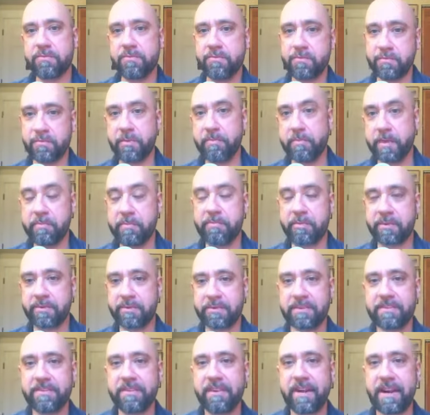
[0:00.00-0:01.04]

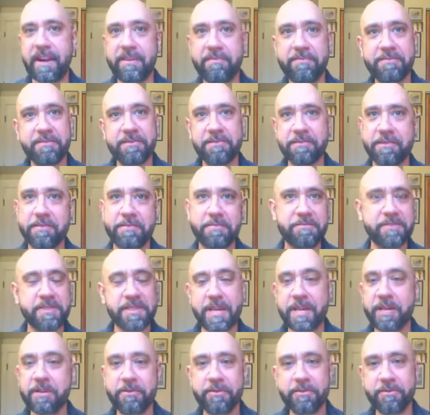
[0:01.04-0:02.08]
remembered after the
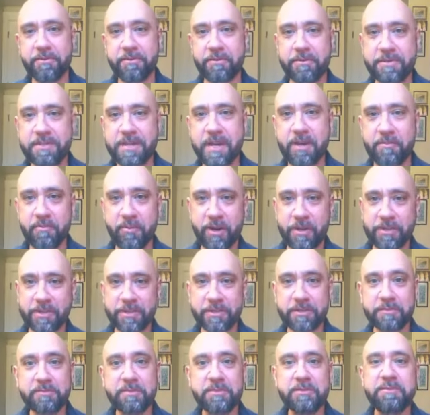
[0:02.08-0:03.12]
second or third time
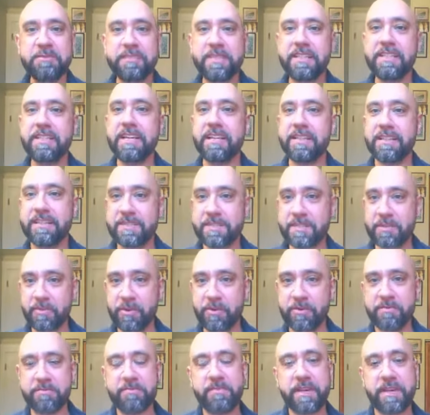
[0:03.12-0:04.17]
watching the movie, and as some
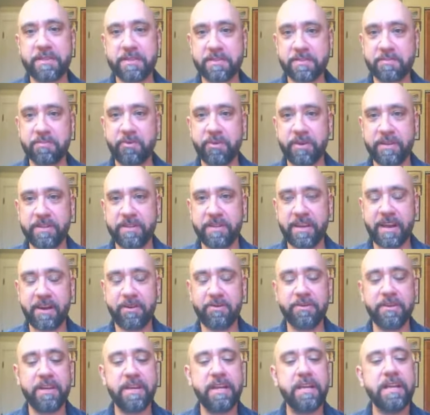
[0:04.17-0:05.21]
other fans have pointed
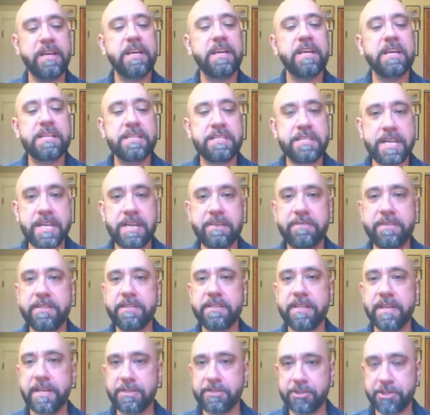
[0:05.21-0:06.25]
out,
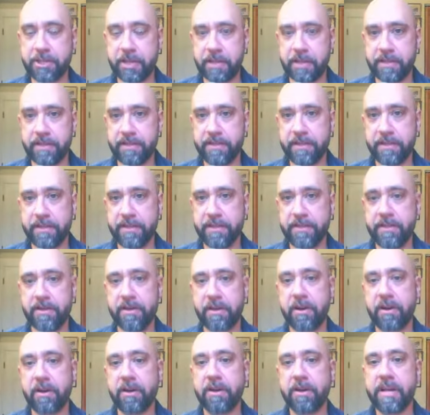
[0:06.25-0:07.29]
David and Jonathan
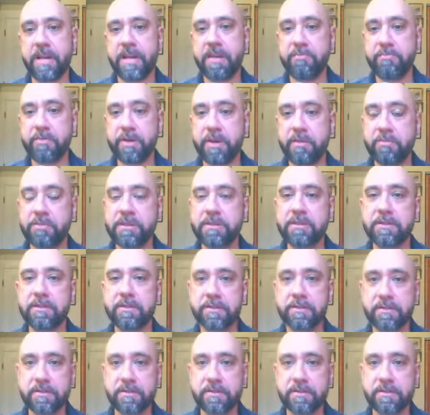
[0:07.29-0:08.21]
are a biblical